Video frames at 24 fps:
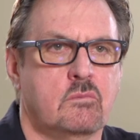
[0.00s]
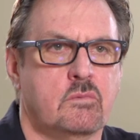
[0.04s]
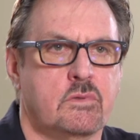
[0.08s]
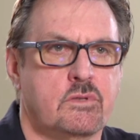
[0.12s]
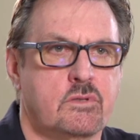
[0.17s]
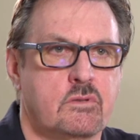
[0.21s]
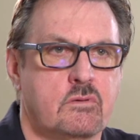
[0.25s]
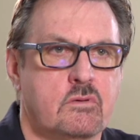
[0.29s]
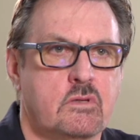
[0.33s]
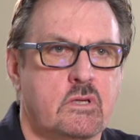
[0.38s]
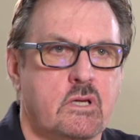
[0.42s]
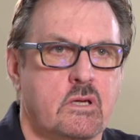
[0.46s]
We
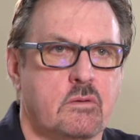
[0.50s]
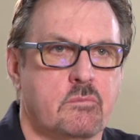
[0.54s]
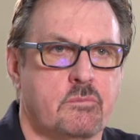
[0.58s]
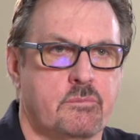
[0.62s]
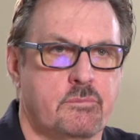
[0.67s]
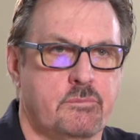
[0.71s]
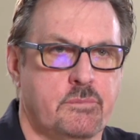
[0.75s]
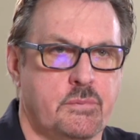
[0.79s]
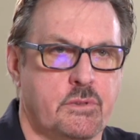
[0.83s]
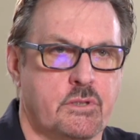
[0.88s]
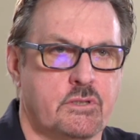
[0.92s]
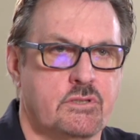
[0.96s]
do
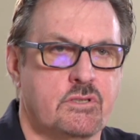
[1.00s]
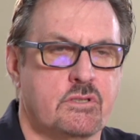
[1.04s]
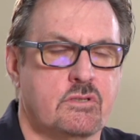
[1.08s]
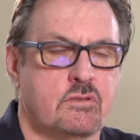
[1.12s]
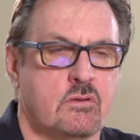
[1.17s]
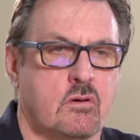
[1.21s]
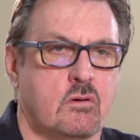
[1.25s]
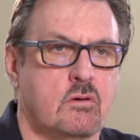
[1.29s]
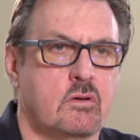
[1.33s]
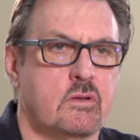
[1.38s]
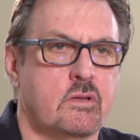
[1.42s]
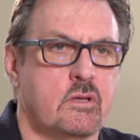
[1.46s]

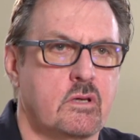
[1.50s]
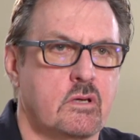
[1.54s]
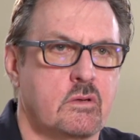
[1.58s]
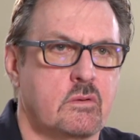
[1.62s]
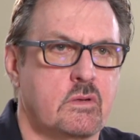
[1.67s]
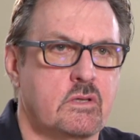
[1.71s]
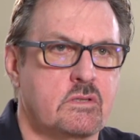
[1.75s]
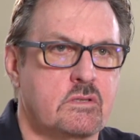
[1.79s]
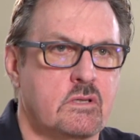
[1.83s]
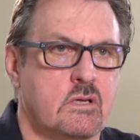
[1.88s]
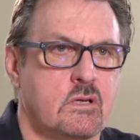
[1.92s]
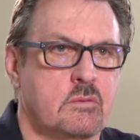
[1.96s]
purchase all the
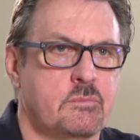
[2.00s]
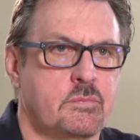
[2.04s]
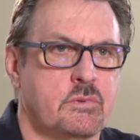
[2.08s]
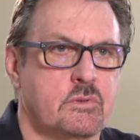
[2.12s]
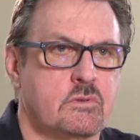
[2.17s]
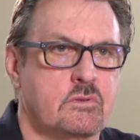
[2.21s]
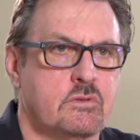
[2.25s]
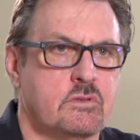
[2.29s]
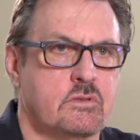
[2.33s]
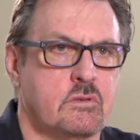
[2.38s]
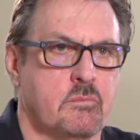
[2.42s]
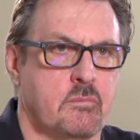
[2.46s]
OE
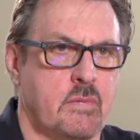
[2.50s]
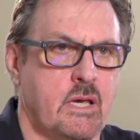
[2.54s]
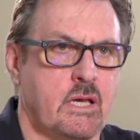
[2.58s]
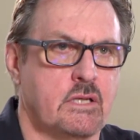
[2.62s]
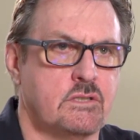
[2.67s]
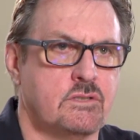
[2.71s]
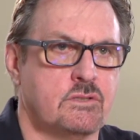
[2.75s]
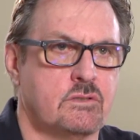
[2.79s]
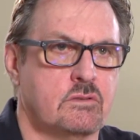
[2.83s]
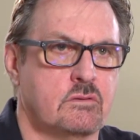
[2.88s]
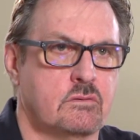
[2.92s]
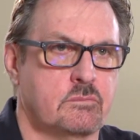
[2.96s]
samples to
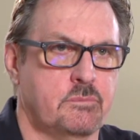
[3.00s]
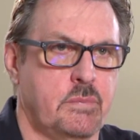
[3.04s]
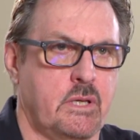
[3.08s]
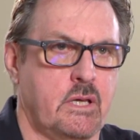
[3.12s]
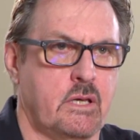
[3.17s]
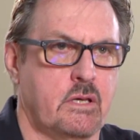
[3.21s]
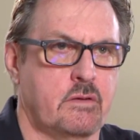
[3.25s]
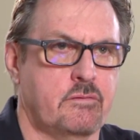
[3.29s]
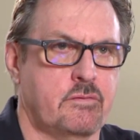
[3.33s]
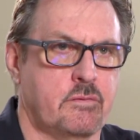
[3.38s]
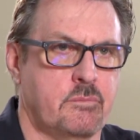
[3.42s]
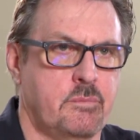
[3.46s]
match
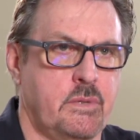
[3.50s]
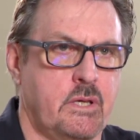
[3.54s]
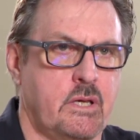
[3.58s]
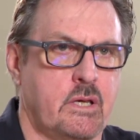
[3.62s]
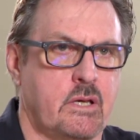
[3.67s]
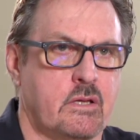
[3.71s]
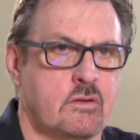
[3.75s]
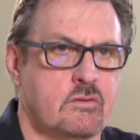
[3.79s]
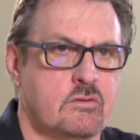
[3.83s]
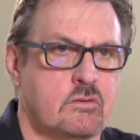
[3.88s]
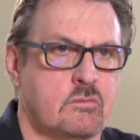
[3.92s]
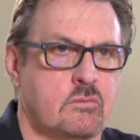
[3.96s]
pad for pad,